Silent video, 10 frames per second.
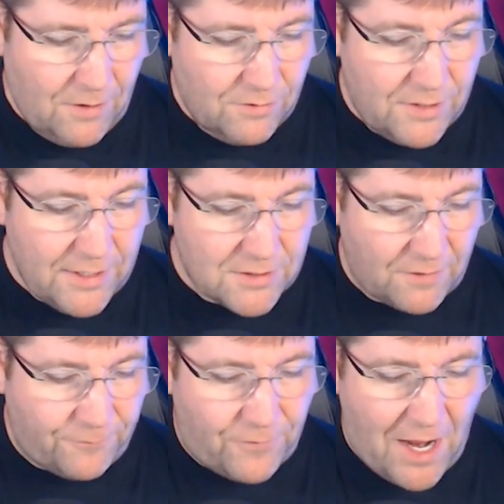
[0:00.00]
These
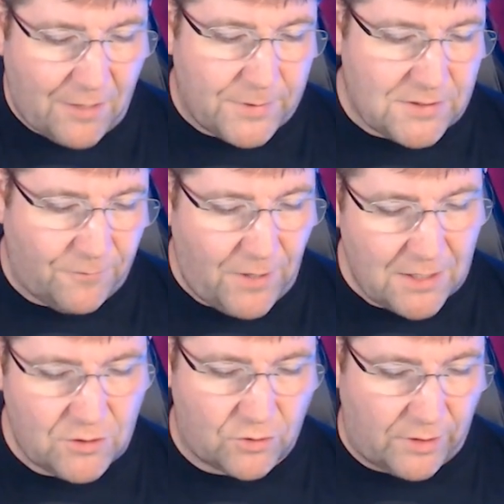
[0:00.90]
are fragments of
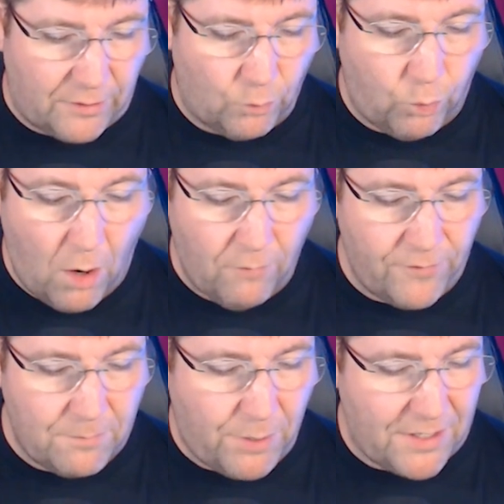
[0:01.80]
history
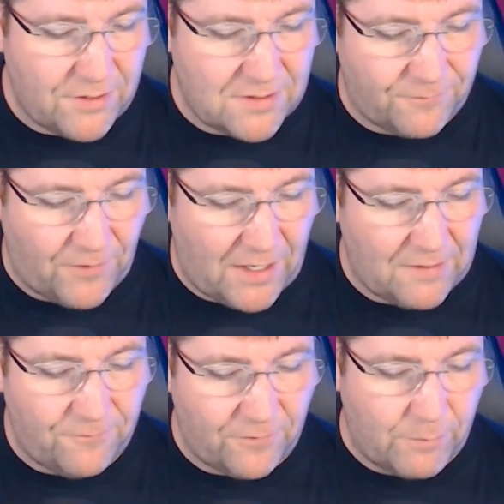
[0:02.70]
woven by the
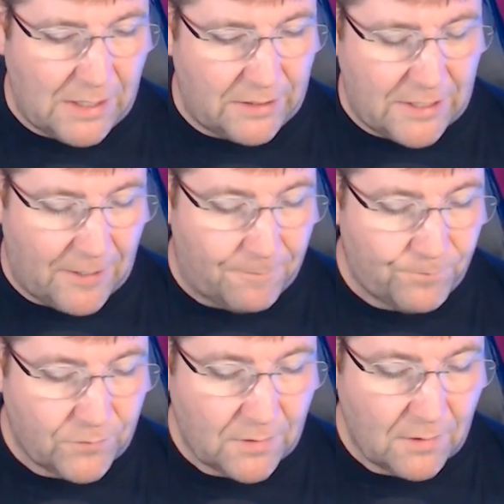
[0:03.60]
divine Familia.
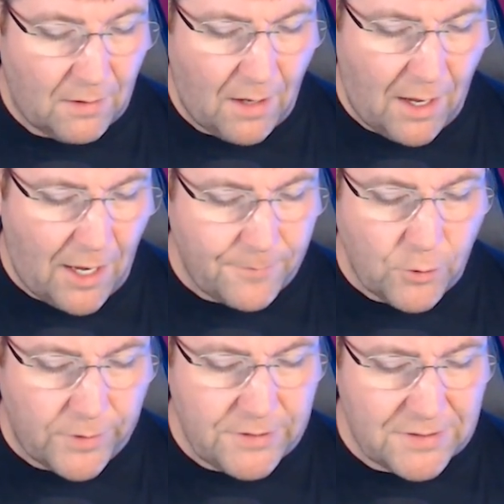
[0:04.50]
I'm
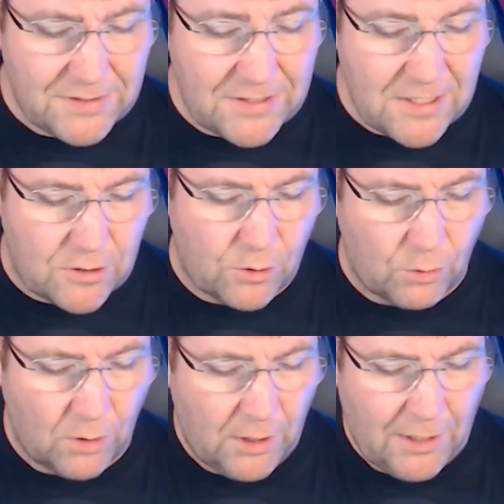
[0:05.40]
going to see
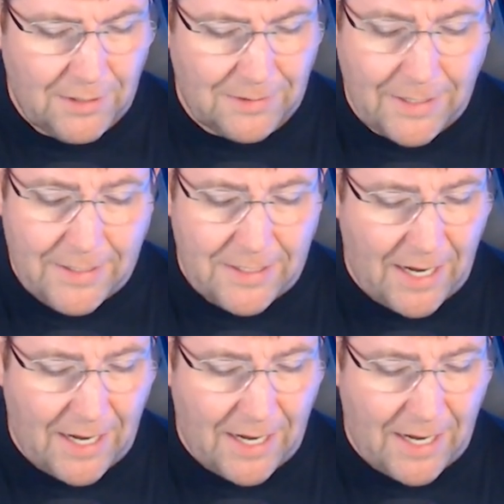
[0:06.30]
you, Lady